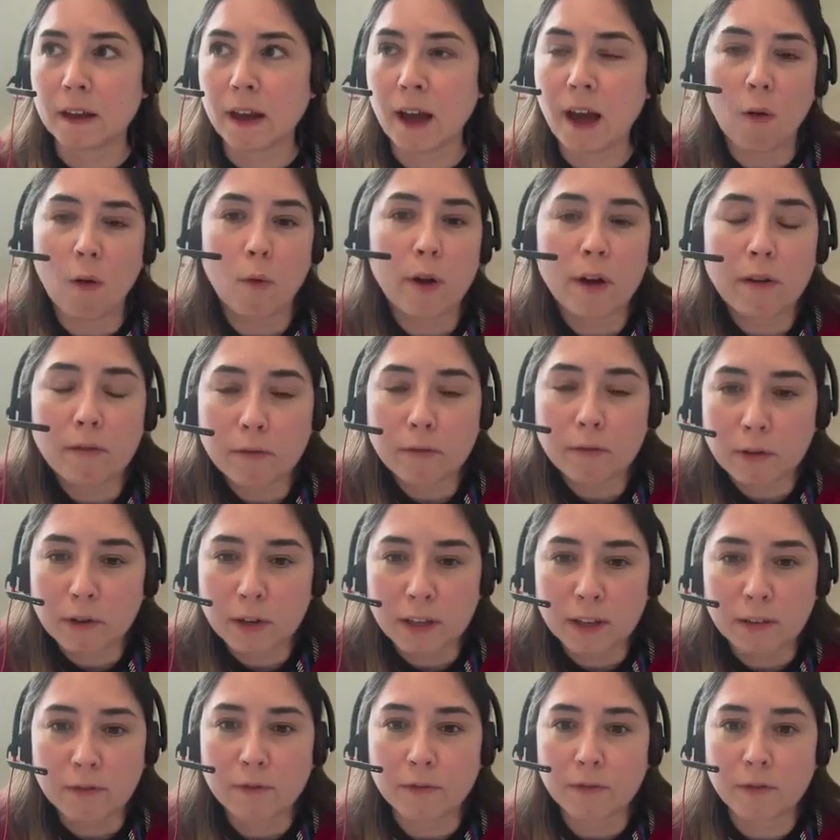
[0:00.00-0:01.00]

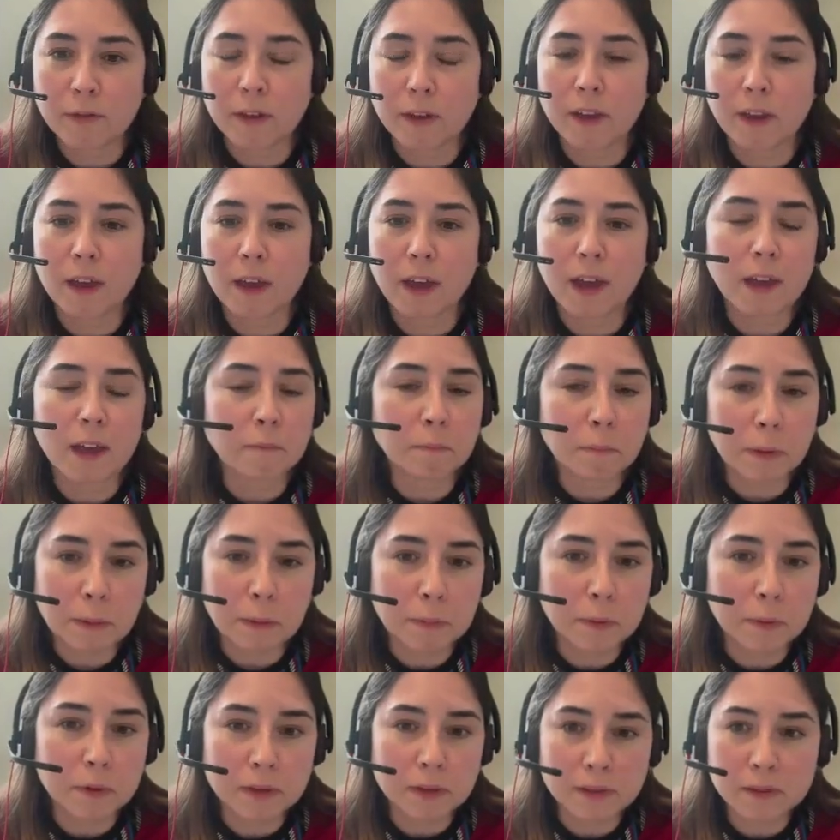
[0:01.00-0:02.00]
However, if 8
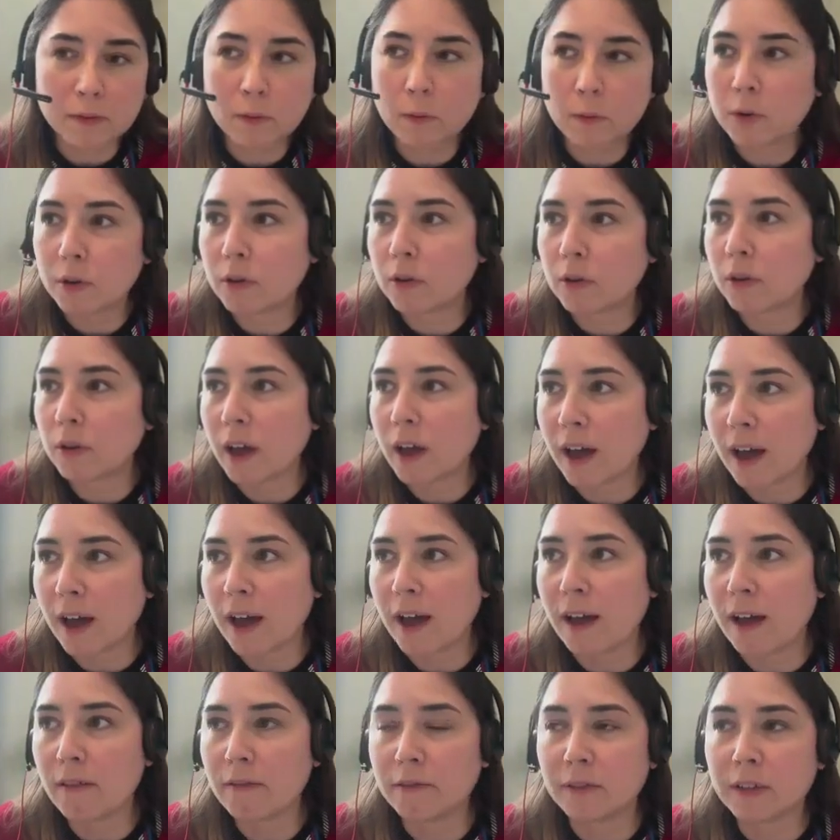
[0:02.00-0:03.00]
people in the world
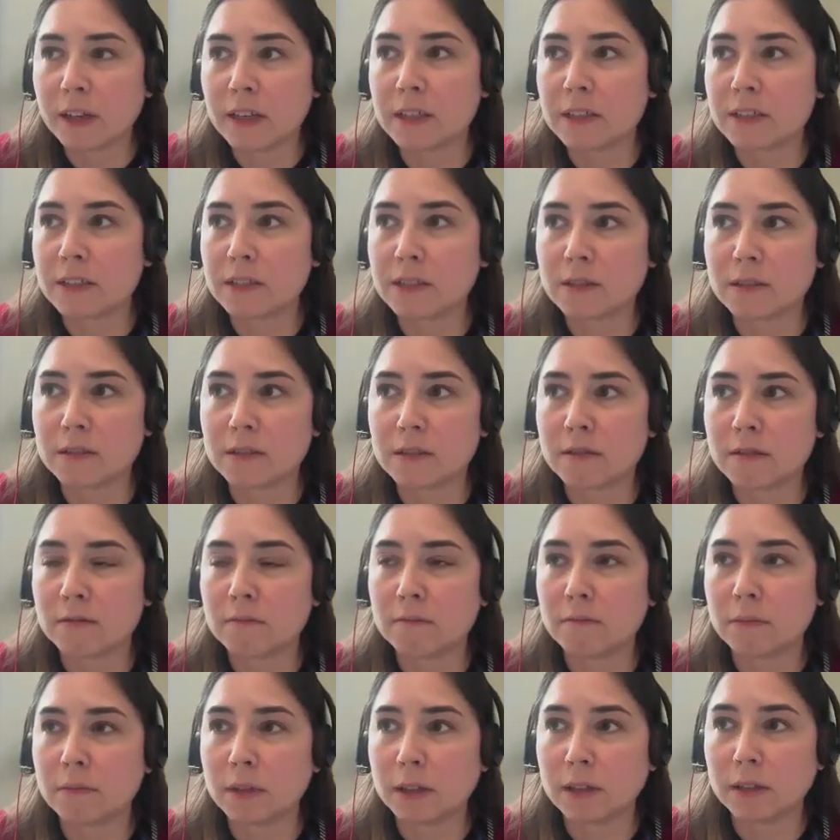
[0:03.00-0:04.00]
have as
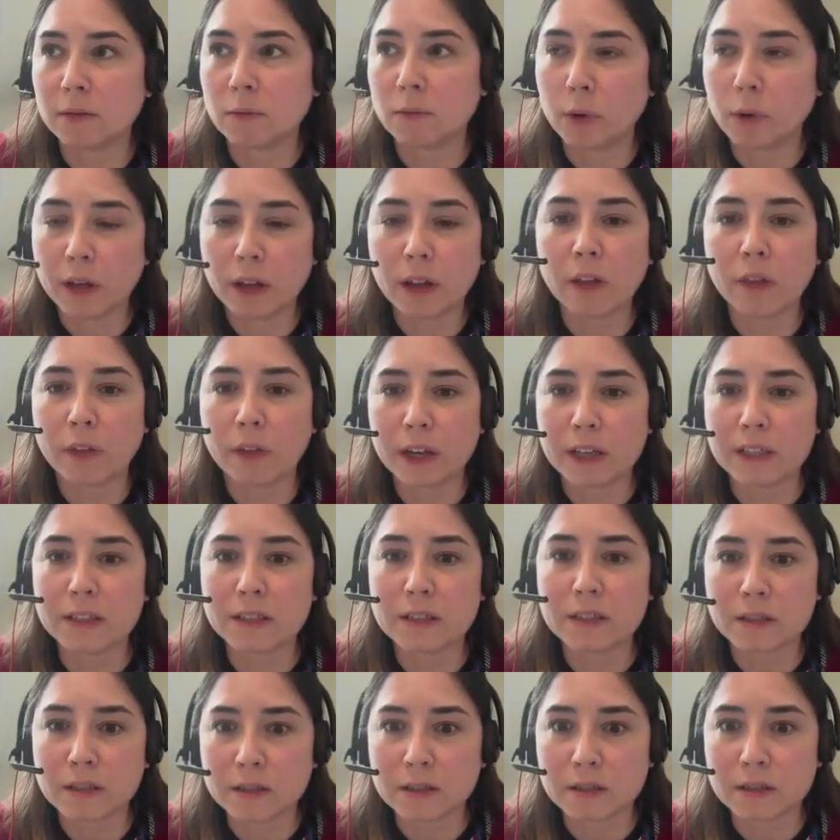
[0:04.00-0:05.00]
many wealth
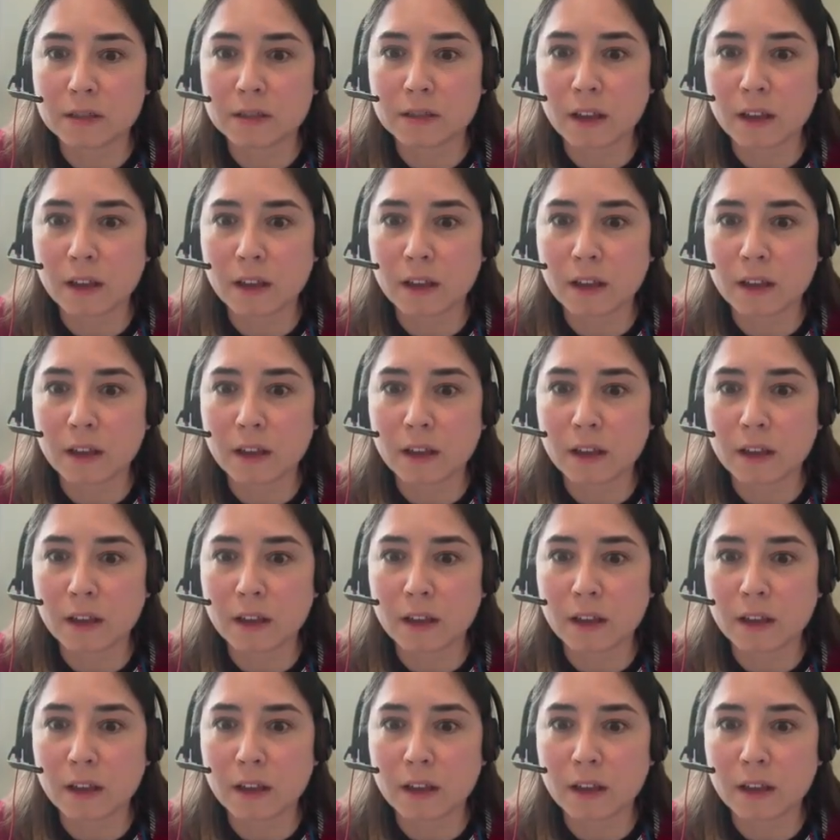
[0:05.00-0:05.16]
as